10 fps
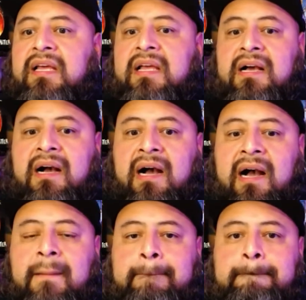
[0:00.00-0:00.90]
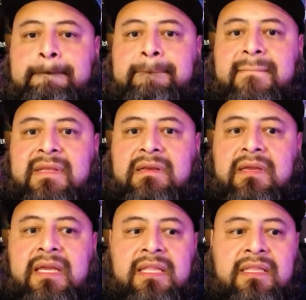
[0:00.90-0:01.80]
Um,
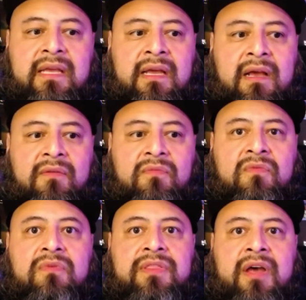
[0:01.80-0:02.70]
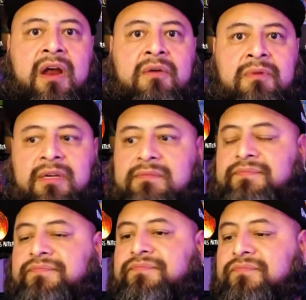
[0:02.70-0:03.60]
and uh, with the artwork.
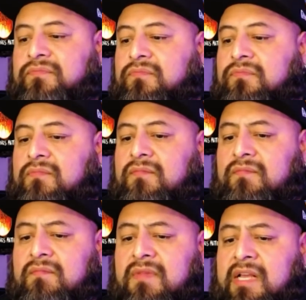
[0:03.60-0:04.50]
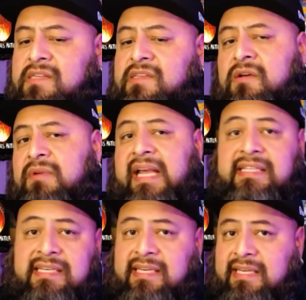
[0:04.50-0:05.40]
And so we had
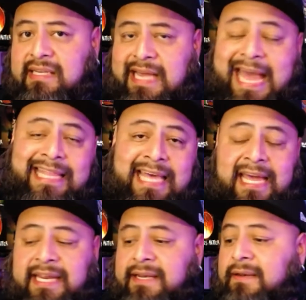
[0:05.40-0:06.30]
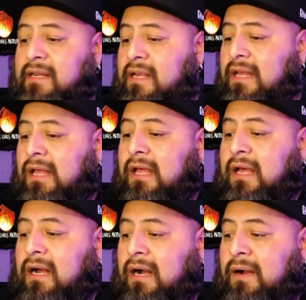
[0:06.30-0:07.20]
to add that in.
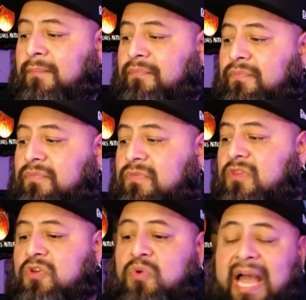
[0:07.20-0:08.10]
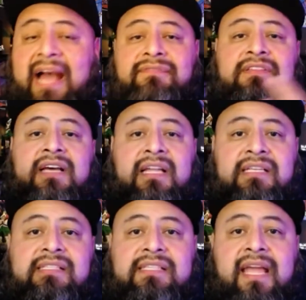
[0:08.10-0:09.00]
Um, you have to
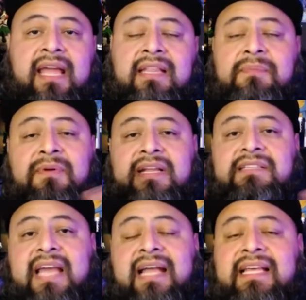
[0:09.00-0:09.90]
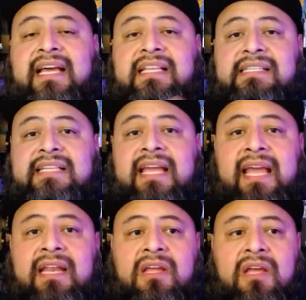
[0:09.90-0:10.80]
understand, the point is you have to understand